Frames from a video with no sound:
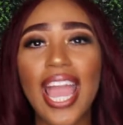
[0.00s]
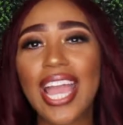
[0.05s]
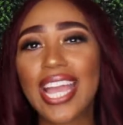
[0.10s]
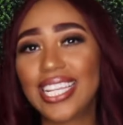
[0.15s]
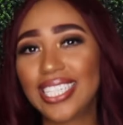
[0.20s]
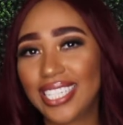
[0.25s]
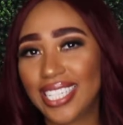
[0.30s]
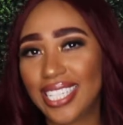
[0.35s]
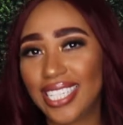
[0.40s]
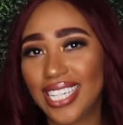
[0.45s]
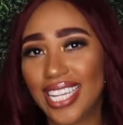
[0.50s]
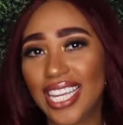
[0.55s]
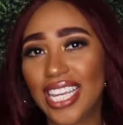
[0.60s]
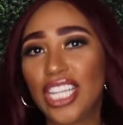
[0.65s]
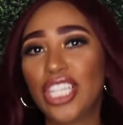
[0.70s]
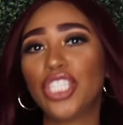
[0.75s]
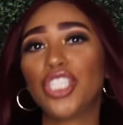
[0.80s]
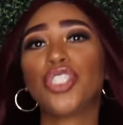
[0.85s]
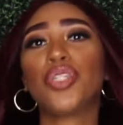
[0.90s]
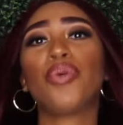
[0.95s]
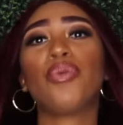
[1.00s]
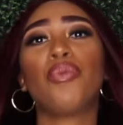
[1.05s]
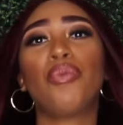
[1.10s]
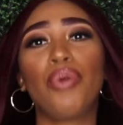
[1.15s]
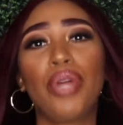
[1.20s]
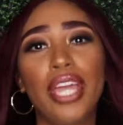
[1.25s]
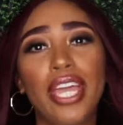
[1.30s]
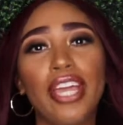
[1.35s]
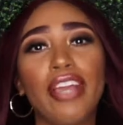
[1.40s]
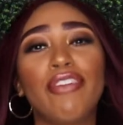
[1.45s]
18-inch
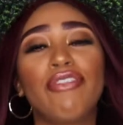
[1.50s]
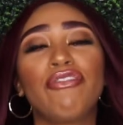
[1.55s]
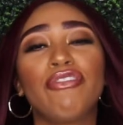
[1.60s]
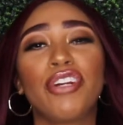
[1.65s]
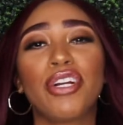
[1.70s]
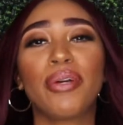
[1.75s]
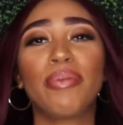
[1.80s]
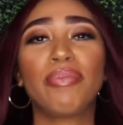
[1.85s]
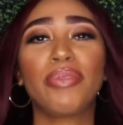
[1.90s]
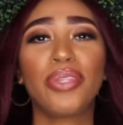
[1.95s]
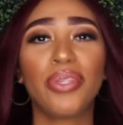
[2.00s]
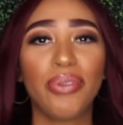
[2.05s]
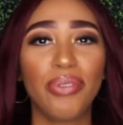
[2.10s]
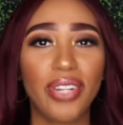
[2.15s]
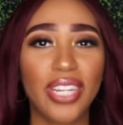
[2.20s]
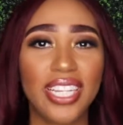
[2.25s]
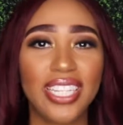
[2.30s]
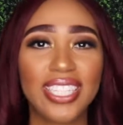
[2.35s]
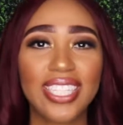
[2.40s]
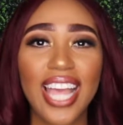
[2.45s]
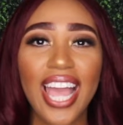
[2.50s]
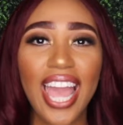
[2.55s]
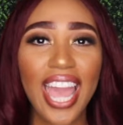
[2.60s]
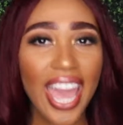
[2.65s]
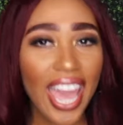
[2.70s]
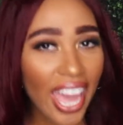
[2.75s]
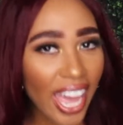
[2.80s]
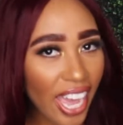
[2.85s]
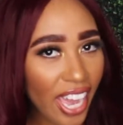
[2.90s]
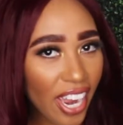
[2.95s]
wig from Unice
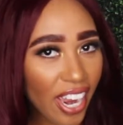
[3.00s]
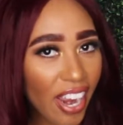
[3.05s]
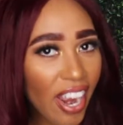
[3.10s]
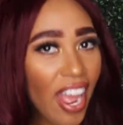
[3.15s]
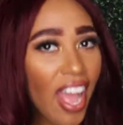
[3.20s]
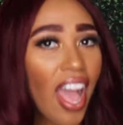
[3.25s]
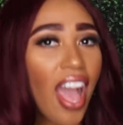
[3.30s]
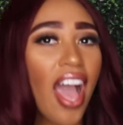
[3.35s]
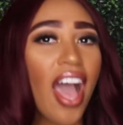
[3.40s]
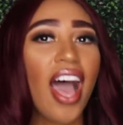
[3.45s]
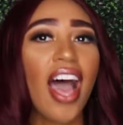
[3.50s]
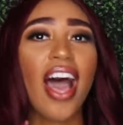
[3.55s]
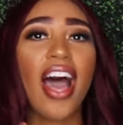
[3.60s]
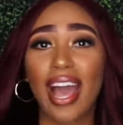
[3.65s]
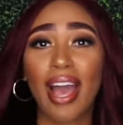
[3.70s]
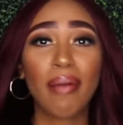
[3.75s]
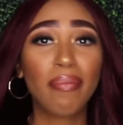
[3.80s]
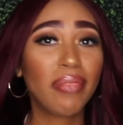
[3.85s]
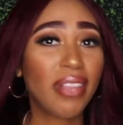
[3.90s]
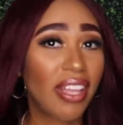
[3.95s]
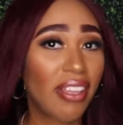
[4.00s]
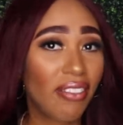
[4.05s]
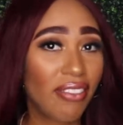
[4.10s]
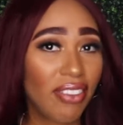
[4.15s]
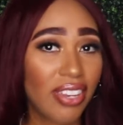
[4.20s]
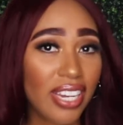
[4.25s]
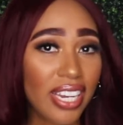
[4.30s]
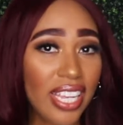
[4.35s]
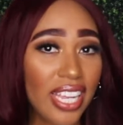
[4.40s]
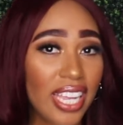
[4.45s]
Hair. I'm
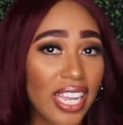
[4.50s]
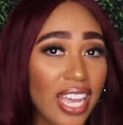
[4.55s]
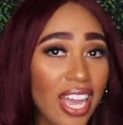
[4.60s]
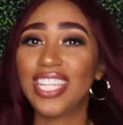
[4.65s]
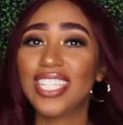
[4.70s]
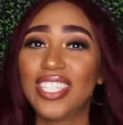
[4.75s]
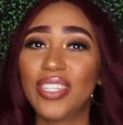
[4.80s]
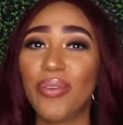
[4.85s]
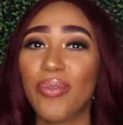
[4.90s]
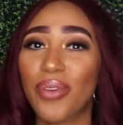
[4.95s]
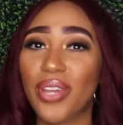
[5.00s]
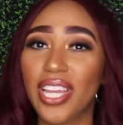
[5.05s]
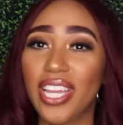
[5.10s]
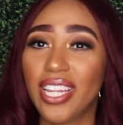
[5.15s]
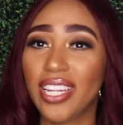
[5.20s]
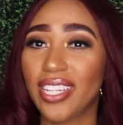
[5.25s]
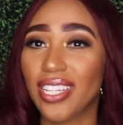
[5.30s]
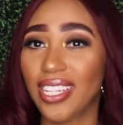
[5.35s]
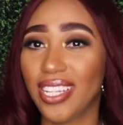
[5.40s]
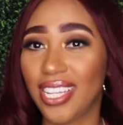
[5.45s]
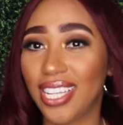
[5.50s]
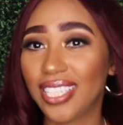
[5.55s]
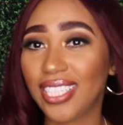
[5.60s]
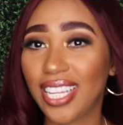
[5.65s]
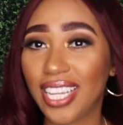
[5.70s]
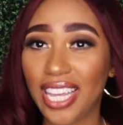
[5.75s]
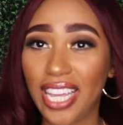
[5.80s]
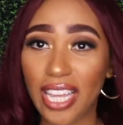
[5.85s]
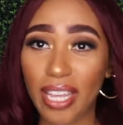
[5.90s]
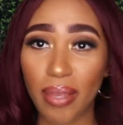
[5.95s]
loving it. It's a win. It's a
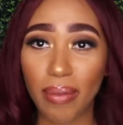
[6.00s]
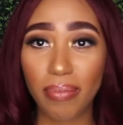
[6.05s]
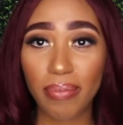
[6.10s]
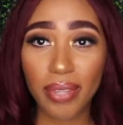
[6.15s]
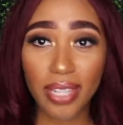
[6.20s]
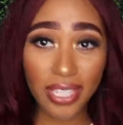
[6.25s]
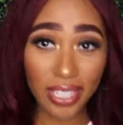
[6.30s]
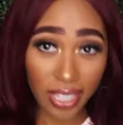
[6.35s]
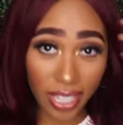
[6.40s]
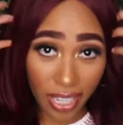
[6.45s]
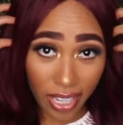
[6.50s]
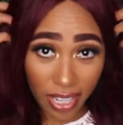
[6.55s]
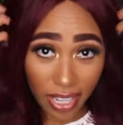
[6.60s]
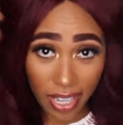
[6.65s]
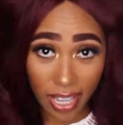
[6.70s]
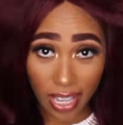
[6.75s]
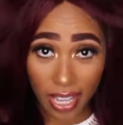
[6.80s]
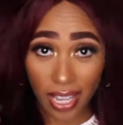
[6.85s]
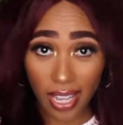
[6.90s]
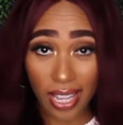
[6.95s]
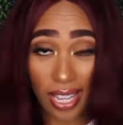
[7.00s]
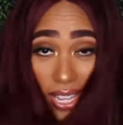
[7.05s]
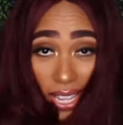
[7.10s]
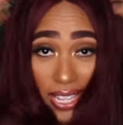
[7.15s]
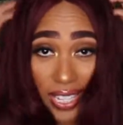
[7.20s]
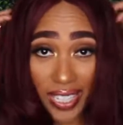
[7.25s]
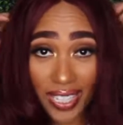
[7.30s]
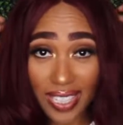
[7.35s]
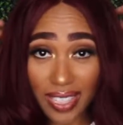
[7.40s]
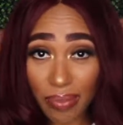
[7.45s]
keep.
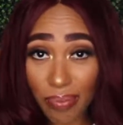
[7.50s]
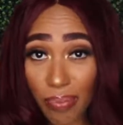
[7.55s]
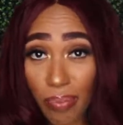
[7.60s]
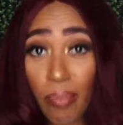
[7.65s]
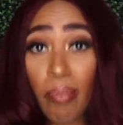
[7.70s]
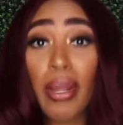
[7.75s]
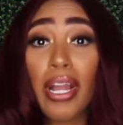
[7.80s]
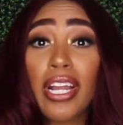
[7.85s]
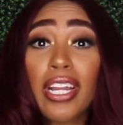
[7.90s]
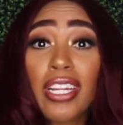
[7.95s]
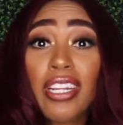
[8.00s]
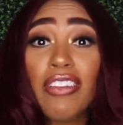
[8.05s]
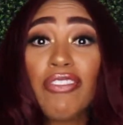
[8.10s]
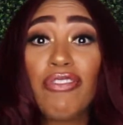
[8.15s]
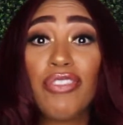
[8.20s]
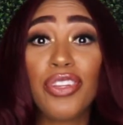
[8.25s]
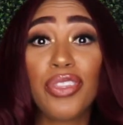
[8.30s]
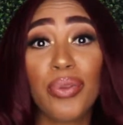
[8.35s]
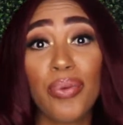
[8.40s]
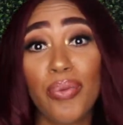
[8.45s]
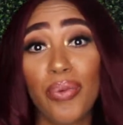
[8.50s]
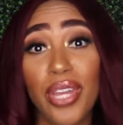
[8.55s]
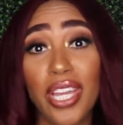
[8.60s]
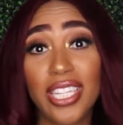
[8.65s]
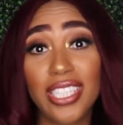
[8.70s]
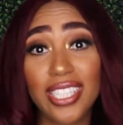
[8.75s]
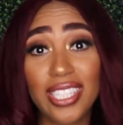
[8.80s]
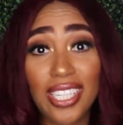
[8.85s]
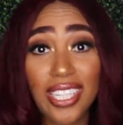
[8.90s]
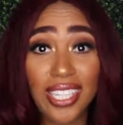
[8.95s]
It's burgundy for the
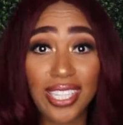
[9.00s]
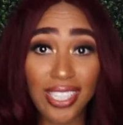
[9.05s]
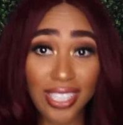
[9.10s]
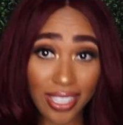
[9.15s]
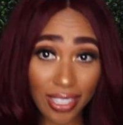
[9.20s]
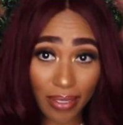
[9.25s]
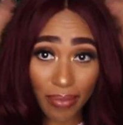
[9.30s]
win, sis.